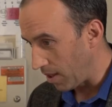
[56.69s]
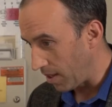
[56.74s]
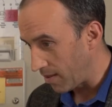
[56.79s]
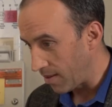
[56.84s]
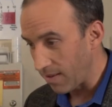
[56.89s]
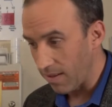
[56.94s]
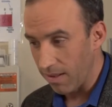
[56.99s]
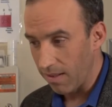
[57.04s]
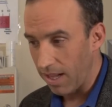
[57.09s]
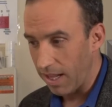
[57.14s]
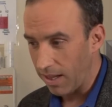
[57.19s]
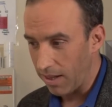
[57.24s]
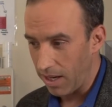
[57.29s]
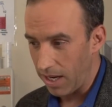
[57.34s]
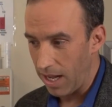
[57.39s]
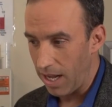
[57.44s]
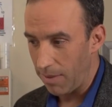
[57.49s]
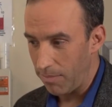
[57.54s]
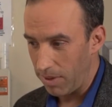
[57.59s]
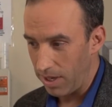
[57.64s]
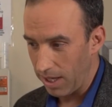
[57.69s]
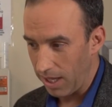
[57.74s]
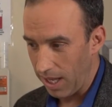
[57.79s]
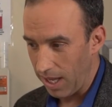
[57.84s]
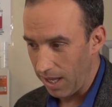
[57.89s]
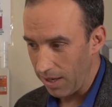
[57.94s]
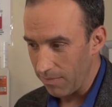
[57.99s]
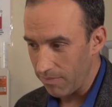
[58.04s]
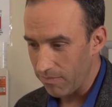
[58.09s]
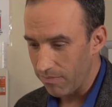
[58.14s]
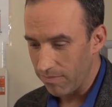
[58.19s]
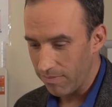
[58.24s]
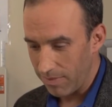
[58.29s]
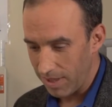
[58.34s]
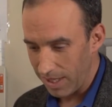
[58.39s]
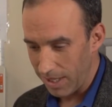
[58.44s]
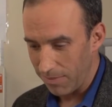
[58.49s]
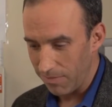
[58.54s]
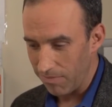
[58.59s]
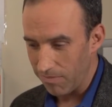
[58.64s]
this isn't likely to happen again.
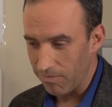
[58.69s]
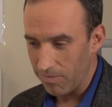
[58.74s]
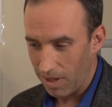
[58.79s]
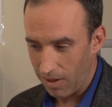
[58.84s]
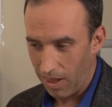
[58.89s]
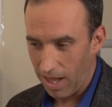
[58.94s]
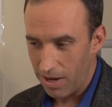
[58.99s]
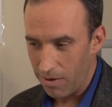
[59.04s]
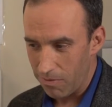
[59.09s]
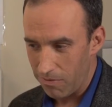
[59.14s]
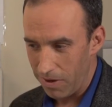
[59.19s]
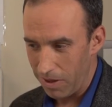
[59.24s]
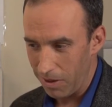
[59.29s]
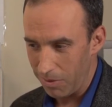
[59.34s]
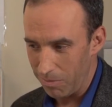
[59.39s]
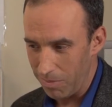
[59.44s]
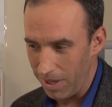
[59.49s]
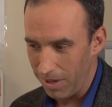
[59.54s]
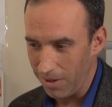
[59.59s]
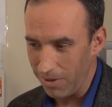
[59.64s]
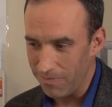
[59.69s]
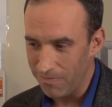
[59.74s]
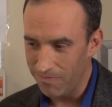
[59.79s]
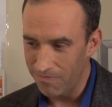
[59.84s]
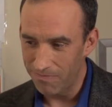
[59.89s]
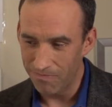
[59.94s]
I'm glad you're feeling better.